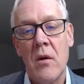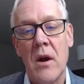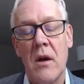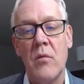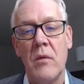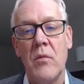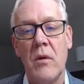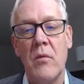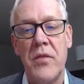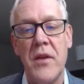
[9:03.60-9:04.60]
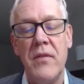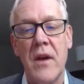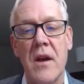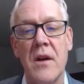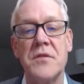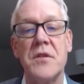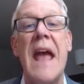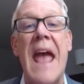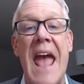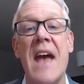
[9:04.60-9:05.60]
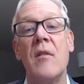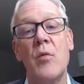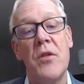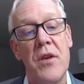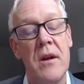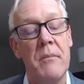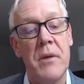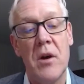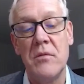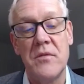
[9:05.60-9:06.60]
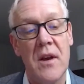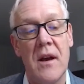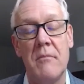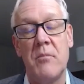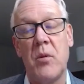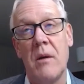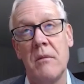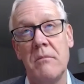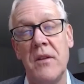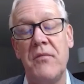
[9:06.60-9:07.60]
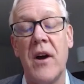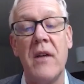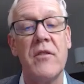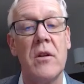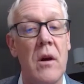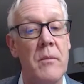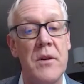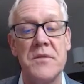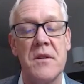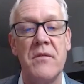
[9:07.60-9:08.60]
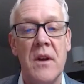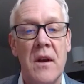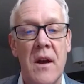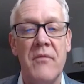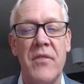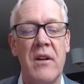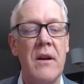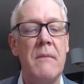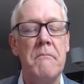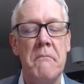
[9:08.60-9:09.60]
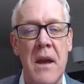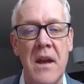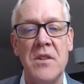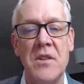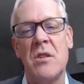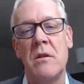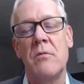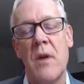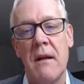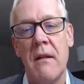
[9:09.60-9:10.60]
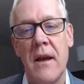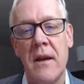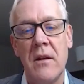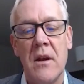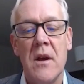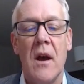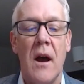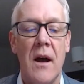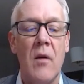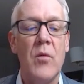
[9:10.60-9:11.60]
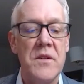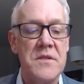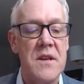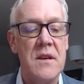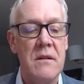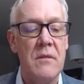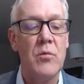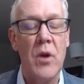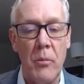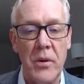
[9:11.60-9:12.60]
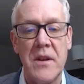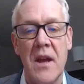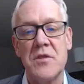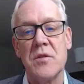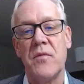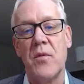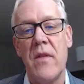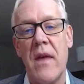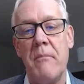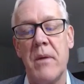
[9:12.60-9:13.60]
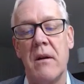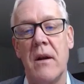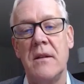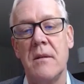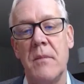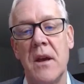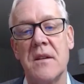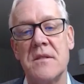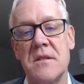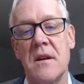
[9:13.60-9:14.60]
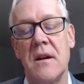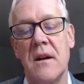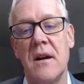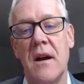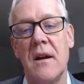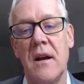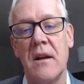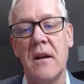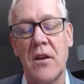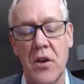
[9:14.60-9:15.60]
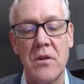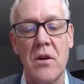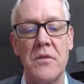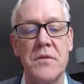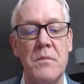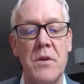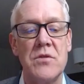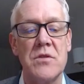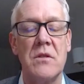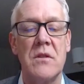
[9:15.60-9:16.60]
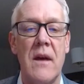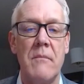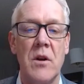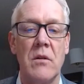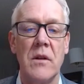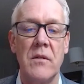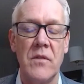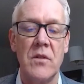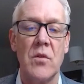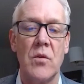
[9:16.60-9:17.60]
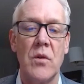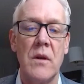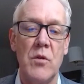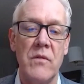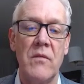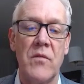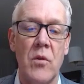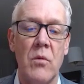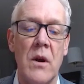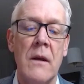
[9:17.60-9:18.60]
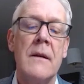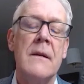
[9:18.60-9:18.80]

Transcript: the country and within about probably 5 kilometers of a very major railhead, we see real potential for that barite to make a good contribution to that mineral inventory moving forward.